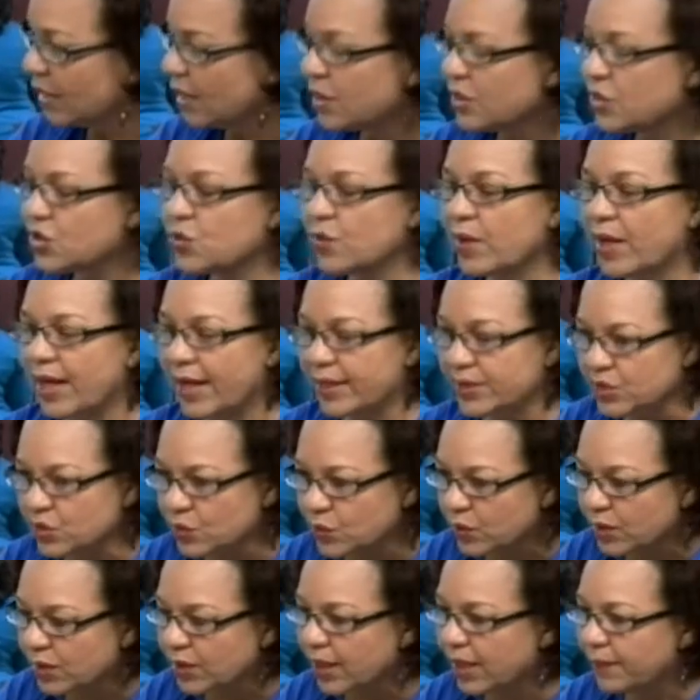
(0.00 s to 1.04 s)
So I had to
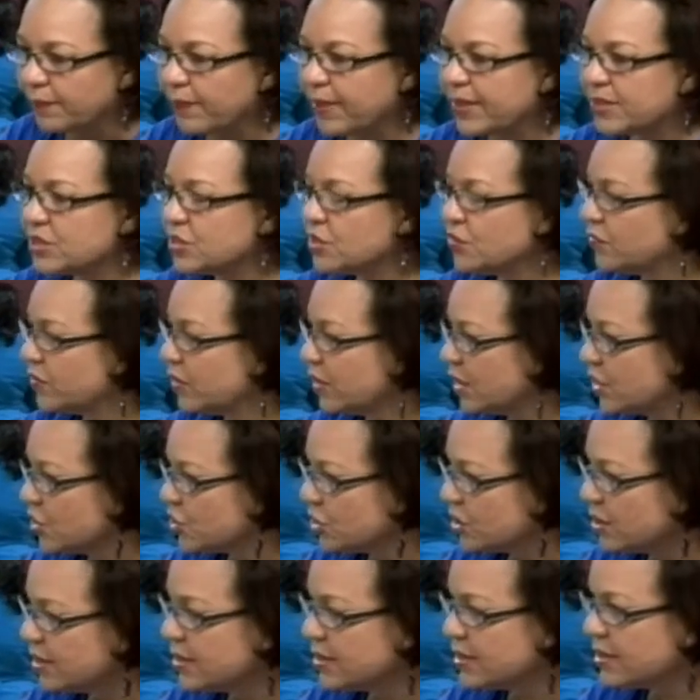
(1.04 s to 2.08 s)
go and get my
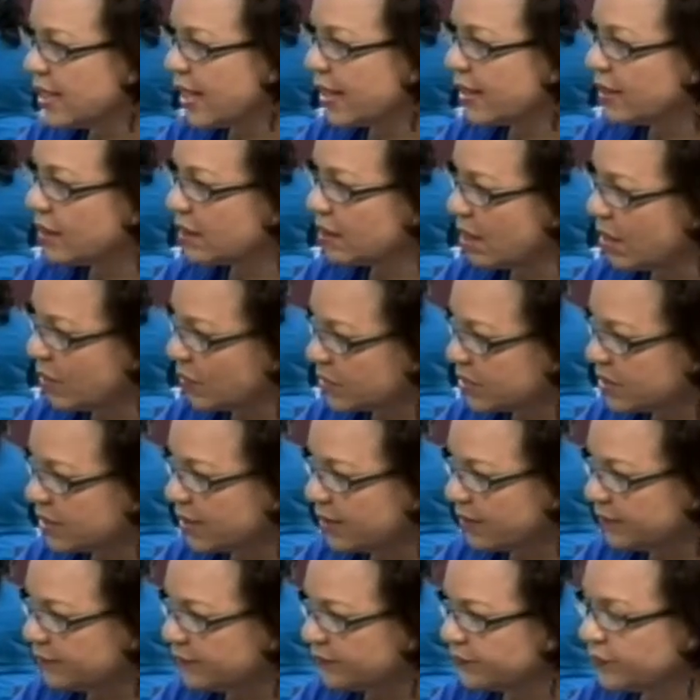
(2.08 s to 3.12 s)
certification in psych and counseling
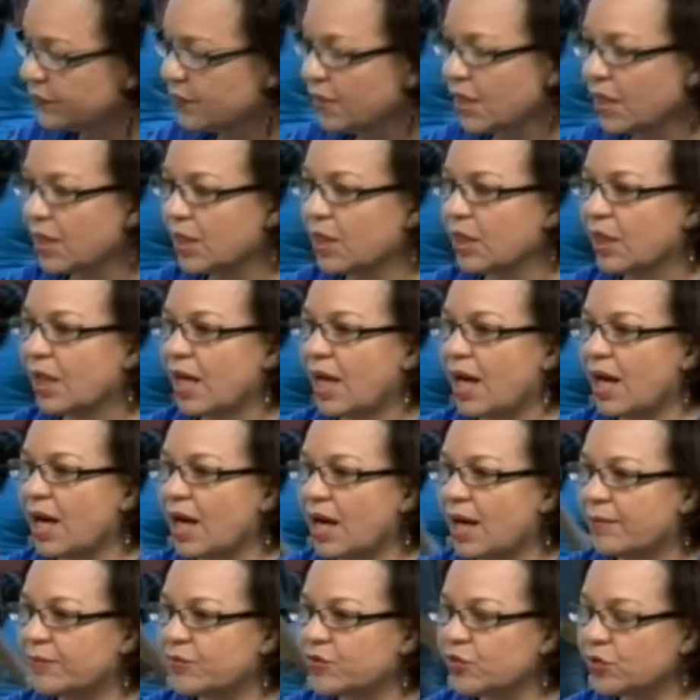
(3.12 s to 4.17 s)

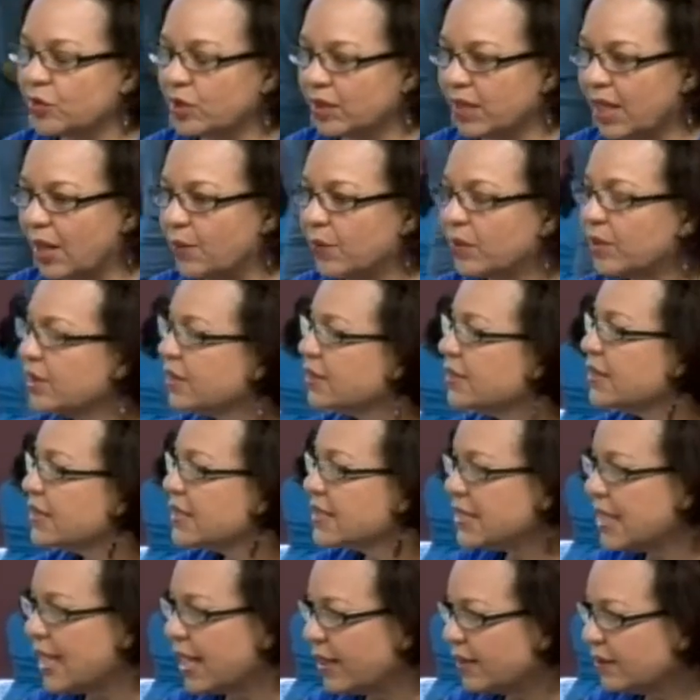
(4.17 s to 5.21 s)
so that I would
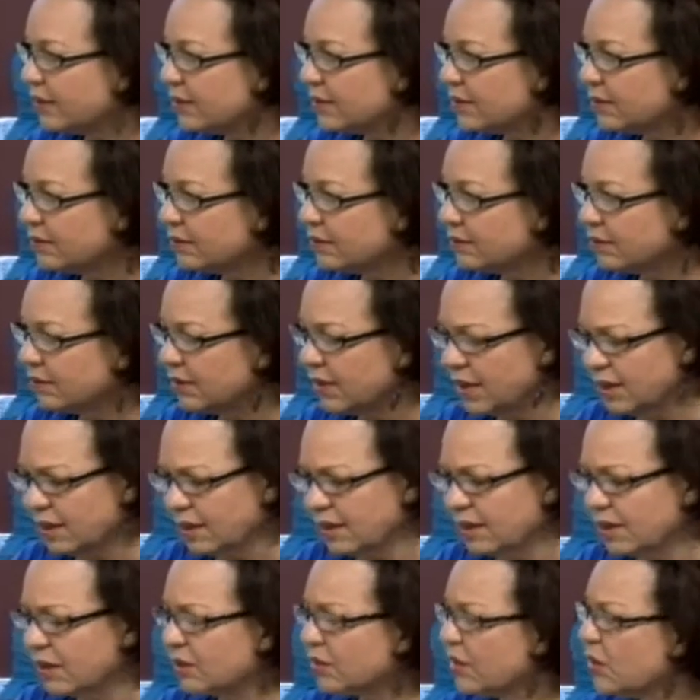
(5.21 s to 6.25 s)
understand in
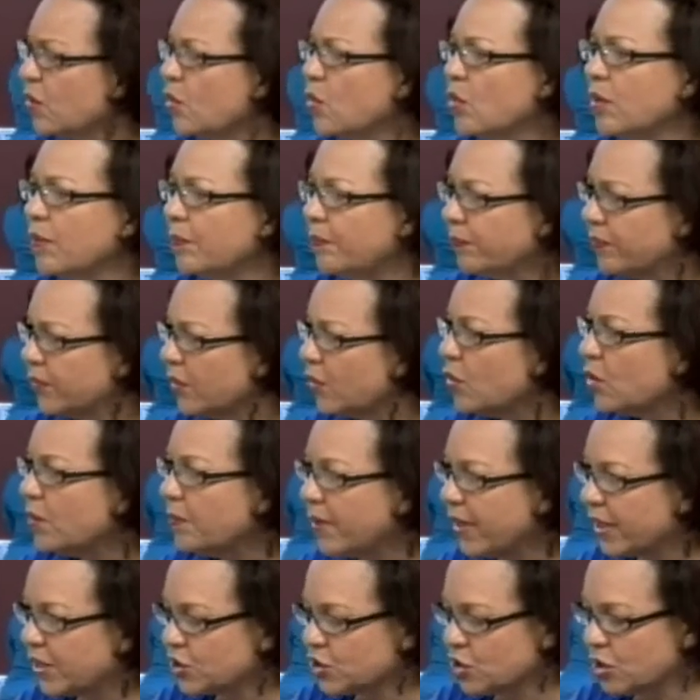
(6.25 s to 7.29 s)
the whole
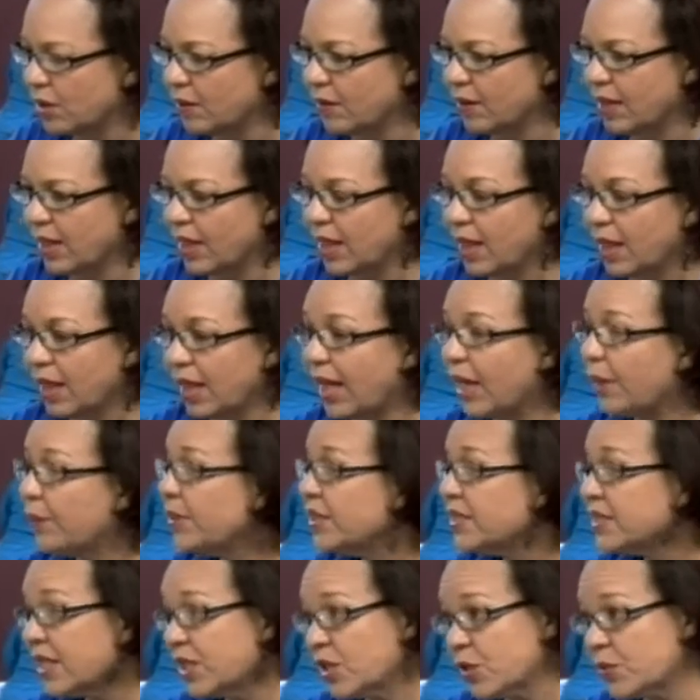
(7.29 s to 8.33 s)
picture. I will
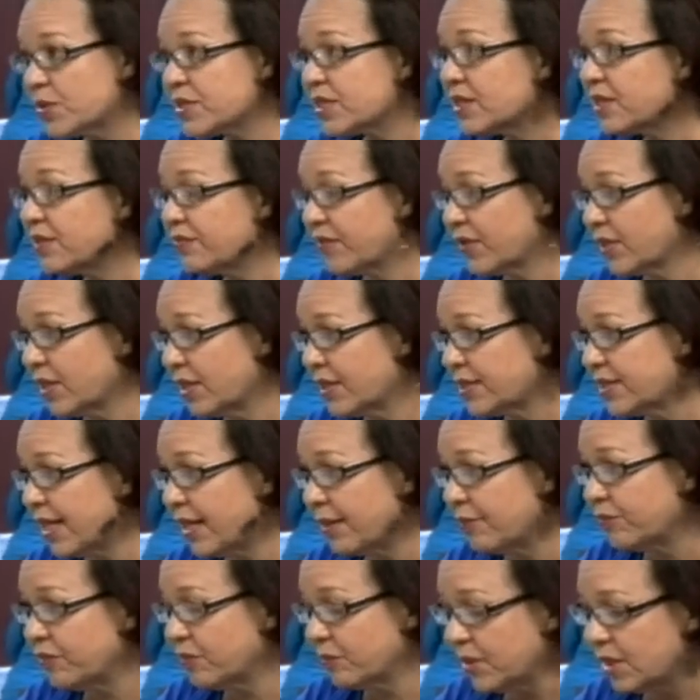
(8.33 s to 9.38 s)
tell you it was a difficult
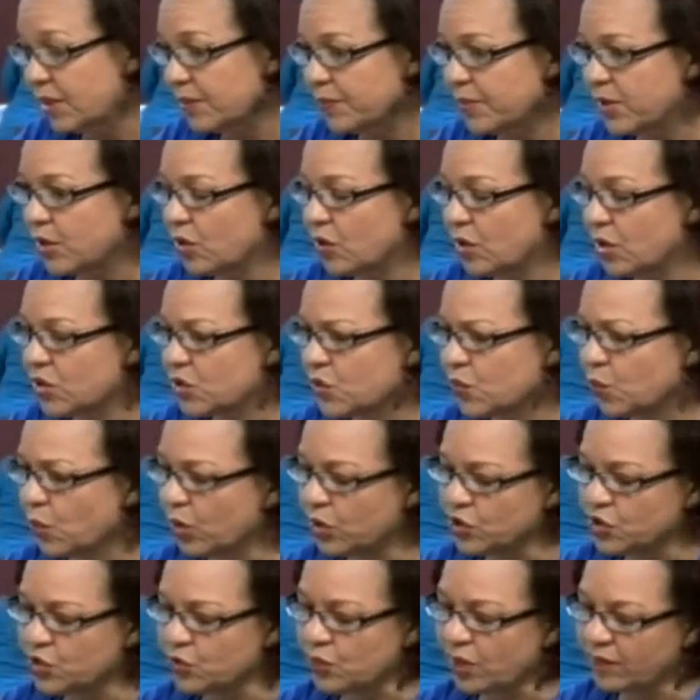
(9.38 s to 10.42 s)
time for me, because
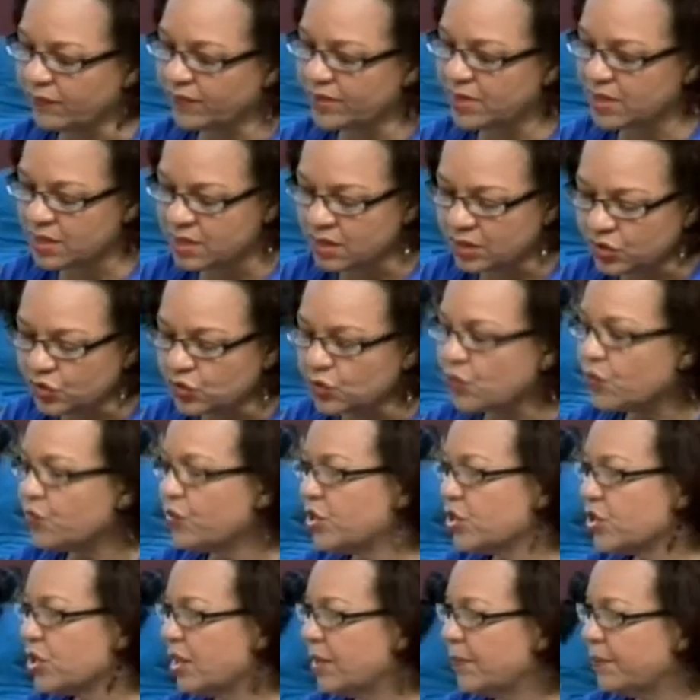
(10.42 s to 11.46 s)
once you have learned
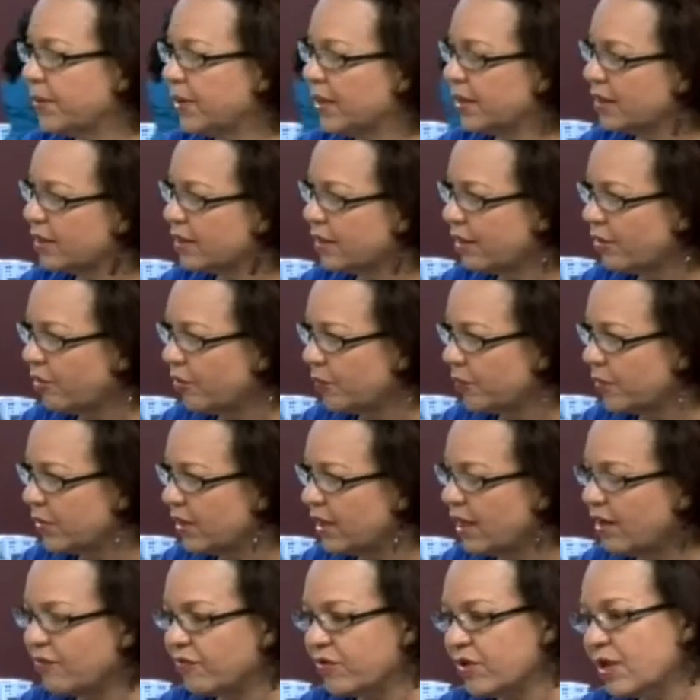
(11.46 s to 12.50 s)
original pain therapy,
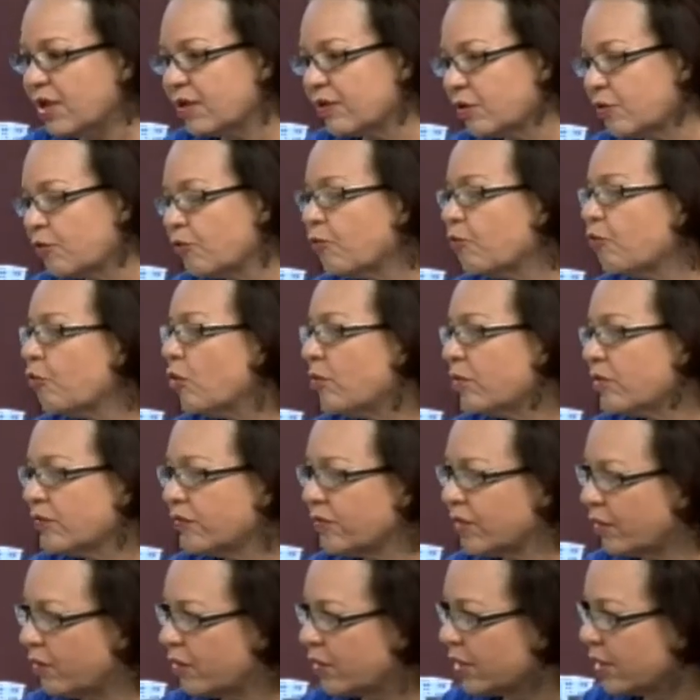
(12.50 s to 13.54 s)
every other form of
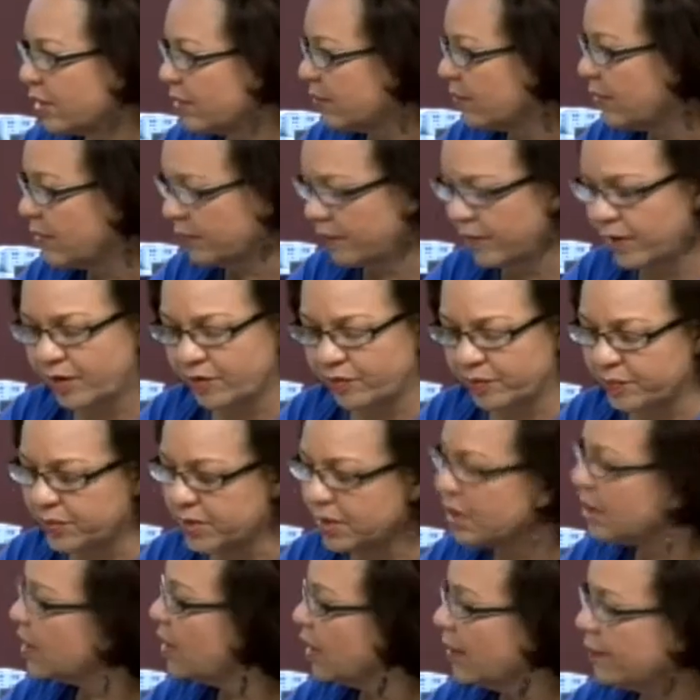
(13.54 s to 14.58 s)
therapy
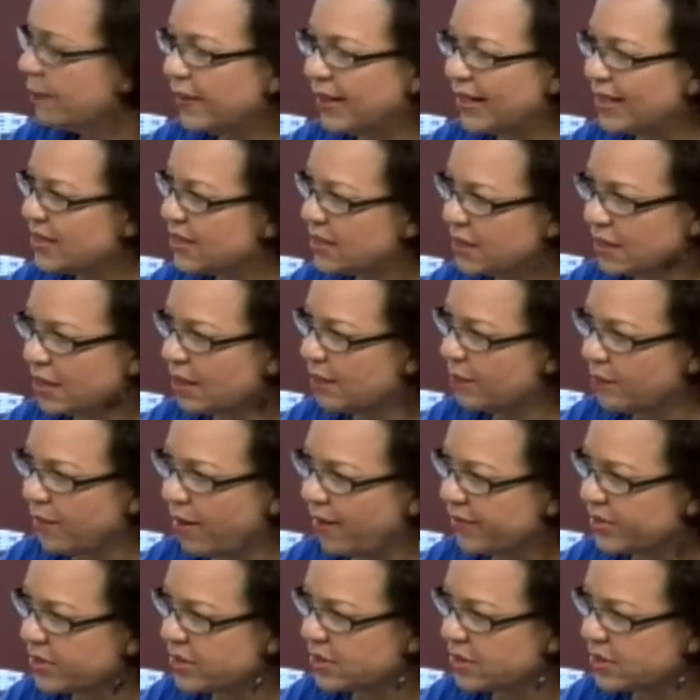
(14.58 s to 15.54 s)
pales in comparison.